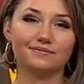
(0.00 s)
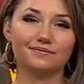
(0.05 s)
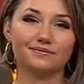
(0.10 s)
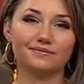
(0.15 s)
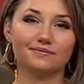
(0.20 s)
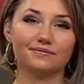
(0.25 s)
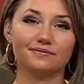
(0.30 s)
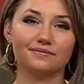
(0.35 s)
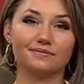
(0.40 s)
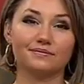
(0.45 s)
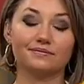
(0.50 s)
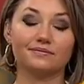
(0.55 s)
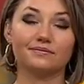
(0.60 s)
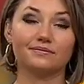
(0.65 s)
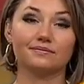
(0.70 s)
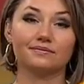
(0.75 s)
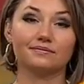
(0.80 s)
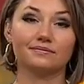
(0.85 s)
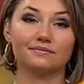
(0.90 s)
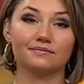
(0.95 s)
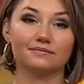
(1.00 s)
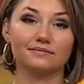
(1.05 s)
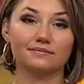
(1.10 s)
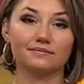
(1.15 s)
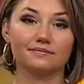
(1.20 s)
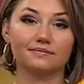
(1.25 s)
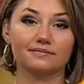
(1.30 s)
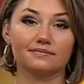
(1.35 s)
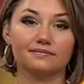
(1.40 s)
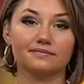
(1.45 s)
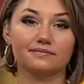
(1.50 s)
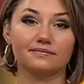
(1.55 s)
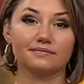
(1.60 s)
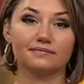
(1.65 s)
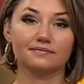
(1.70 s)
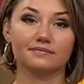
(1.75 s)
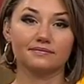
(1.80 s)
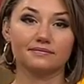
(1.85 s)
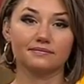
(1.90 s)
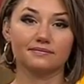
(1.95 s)

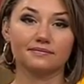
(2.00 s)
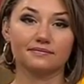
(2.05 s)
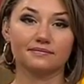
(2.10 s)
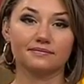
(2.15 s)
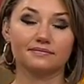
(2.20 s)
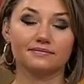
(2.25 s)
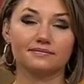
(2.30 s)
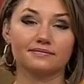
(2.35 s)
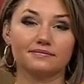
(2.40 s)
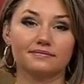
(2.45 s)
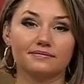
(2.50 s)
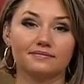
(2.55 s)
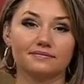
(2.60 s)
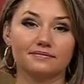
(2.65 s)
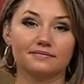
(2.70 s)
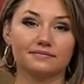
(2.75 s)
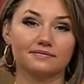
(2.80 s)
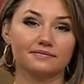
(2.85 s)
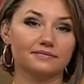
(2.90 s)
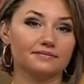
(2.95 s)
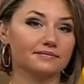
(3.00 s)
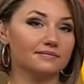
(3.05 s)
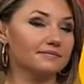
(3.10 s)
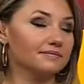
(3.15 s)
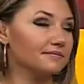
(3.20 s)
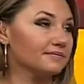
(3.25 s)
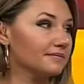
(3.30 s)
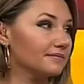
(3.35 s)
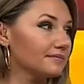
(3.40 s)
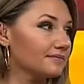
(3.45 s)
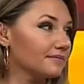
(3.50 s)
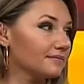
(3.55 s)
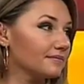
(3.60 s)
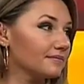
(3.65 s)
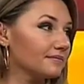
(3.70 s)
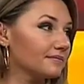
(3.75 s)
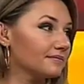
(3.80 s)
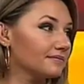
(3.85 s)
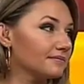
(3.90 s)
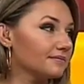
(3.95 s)

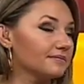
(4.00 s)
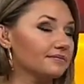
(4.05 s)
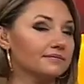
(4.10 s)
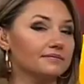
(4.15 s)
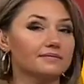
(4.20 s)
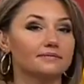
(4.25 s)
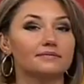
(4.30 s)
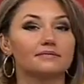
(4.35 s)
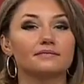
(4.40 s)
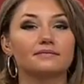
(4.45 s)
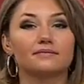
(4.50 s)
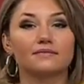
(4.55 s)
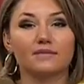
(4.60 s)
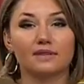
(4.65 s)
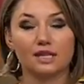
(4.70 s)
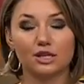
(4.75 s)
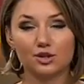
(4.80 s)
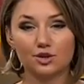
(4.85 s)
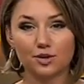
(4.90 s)
This person isn't speaking.